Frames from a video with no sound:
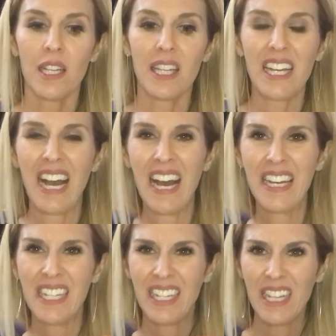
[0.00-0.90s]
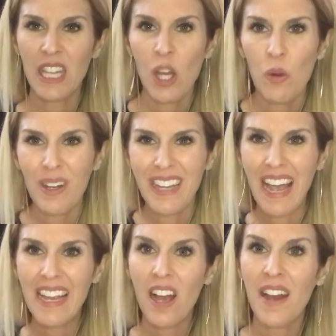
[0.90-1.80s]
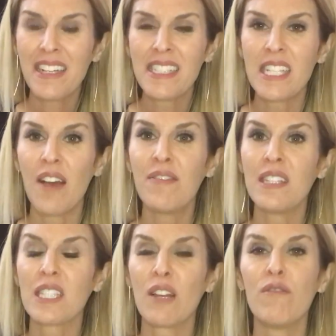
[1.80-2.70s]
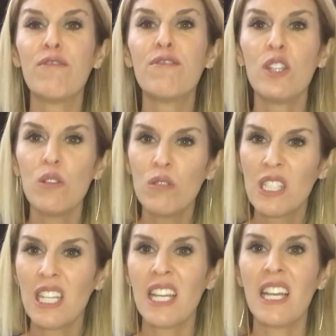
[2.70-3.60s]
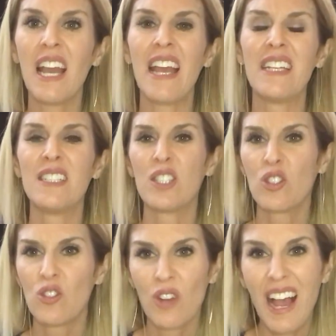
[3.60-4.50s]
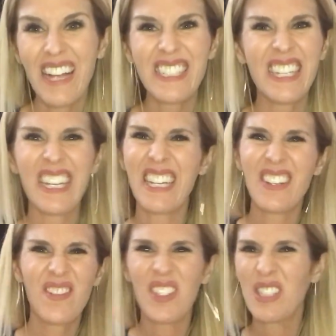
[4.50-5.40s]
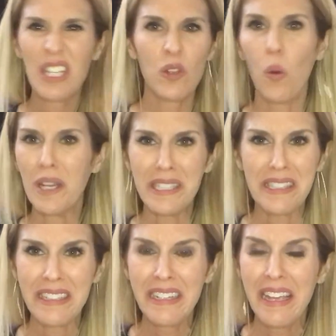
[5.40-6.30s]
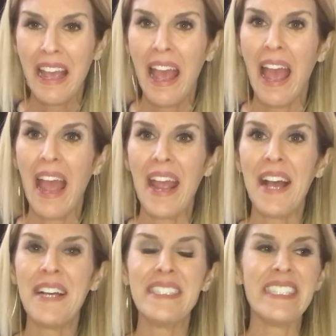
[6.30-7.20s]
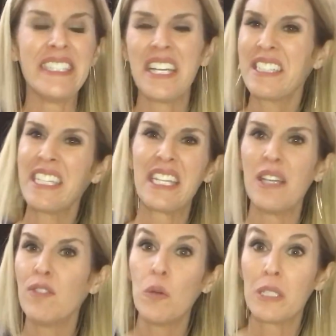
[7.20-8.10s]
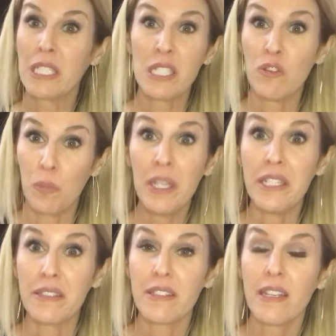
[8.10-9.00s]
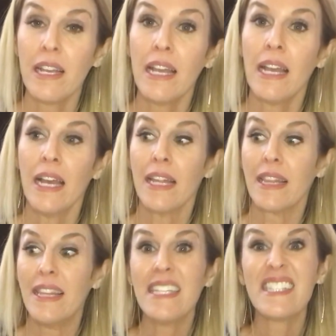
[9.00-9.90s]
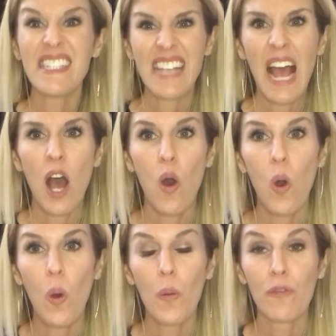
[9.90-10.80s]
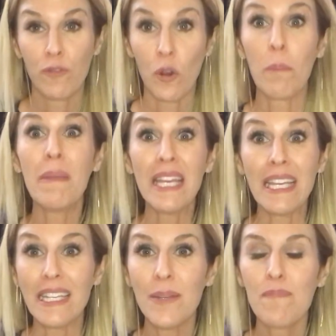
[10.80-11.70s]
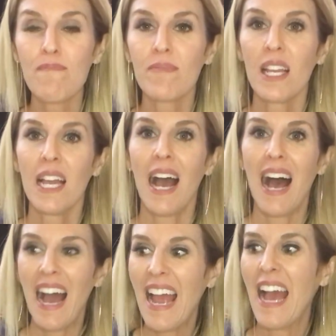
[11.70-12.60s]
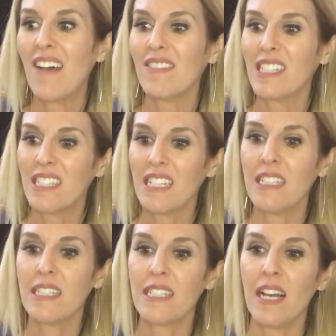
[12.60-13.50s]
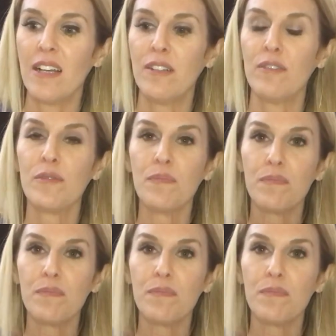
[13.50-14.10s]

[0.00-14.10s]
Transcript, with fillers: the kind of lower chaotic stuff that's confusing and distracting. It feels like noise and it doesn't give you a sense of peace. This is how, for me, I have a sense of